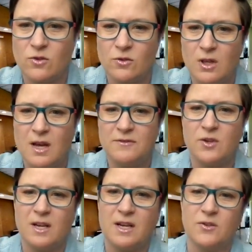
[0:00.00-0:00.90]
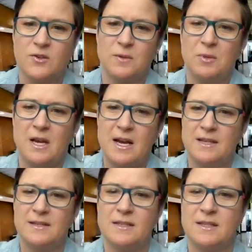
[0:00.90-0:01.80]
or gloves or any other
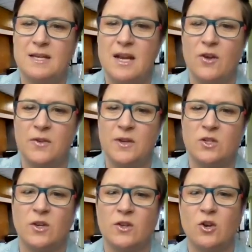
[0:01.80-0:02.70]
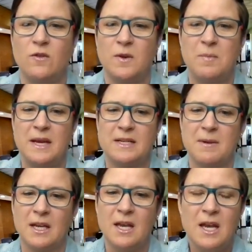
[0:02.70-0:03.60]
supplies to stay healthy during the COVID
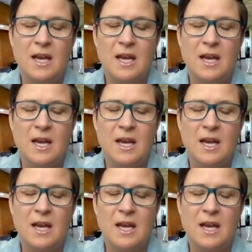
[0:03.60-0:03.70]
pandemic?